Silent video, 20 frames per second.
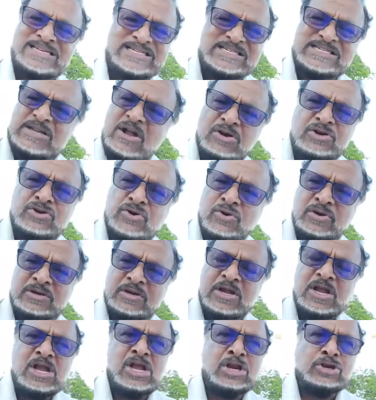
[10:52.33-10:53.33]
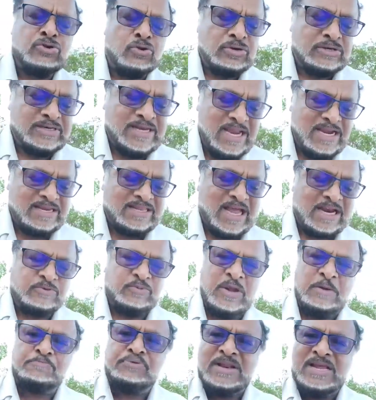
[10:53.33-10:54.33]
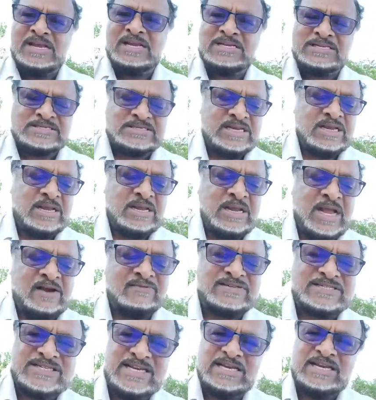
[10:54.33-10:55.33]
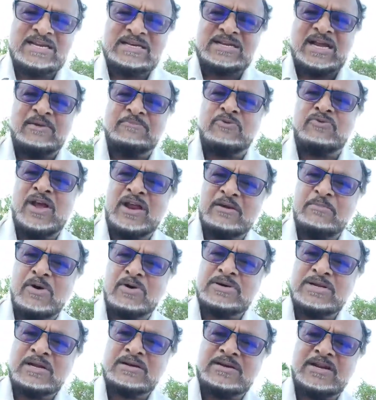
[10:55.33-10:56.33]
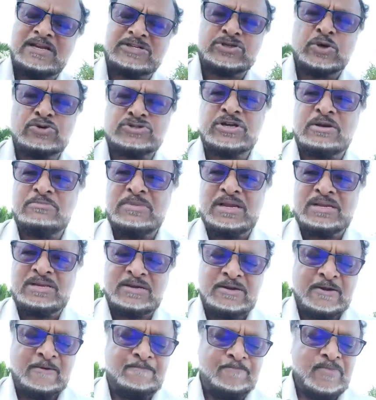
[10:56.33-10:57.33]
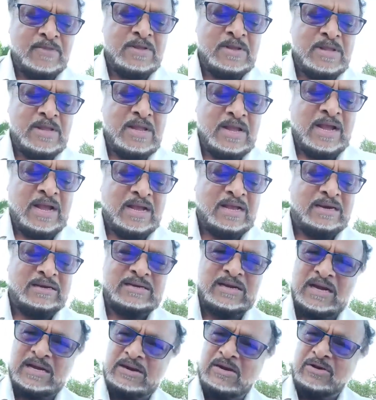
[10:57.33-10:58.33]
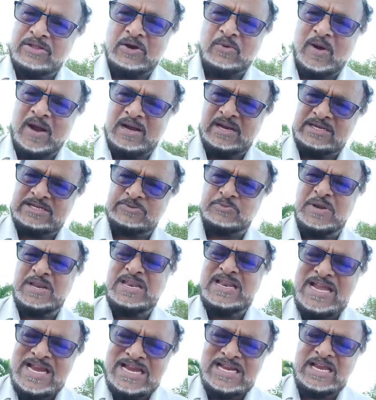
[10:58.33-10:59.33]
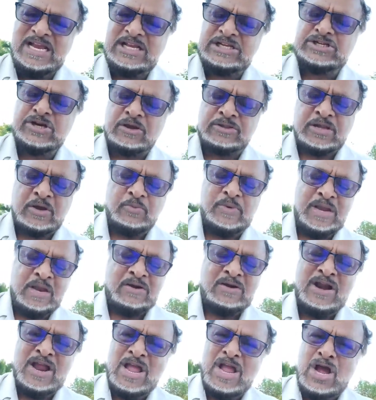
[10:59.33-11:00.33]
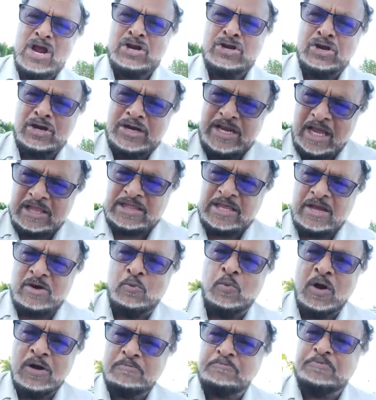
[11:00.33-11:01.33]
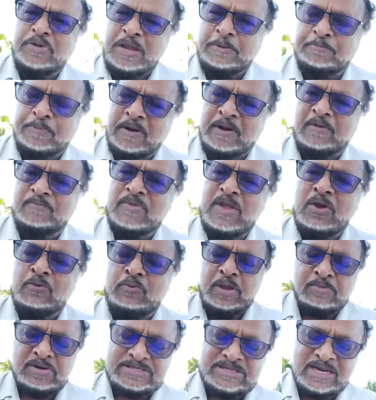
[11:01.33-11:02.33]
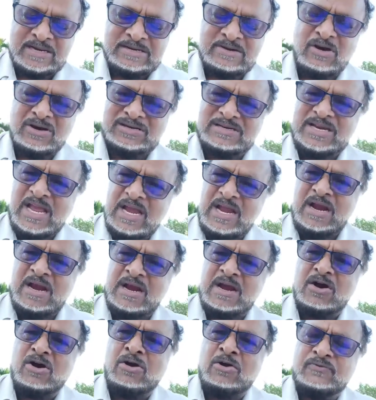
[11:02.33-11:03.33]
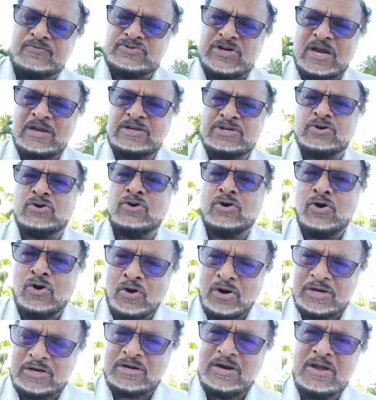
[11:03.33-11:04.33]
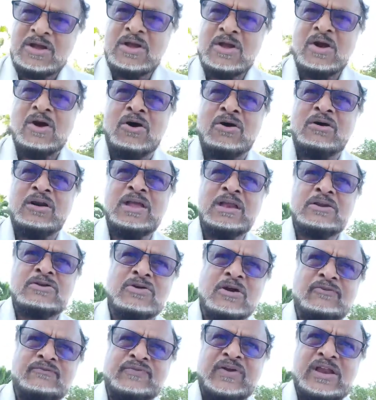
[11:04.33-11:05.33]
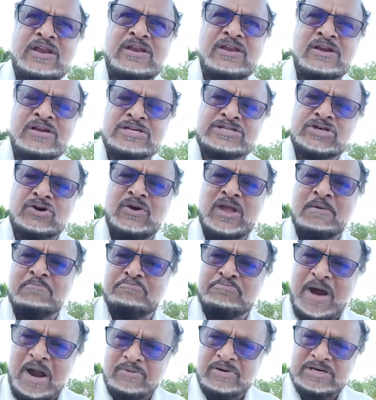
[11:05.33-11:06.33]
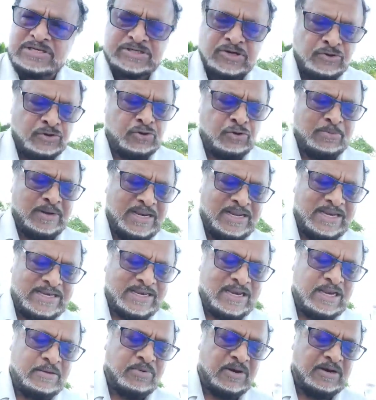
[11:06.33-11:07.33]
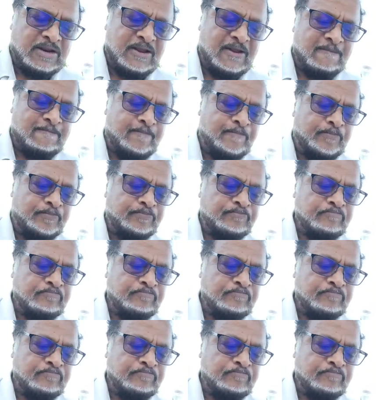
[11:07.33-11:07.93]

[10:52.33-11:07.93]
This is not good. Don't think that way, please. I've seen it, I've read about it, social media and otherwise. We need each other. We are together one people. We must not think of trying to hurt or inconvenience or embarrass or humiliate anybody.